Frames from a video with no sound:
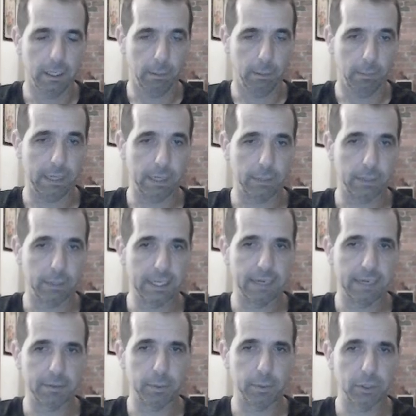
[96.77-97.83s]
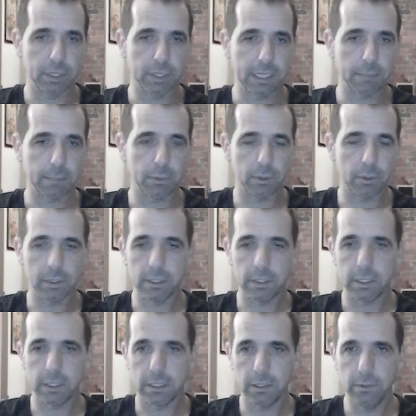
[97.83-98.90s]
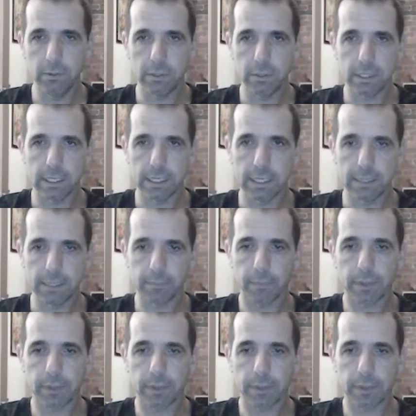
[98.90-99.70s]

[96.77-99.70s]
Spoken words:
black would then have to push that pawn and lose the game.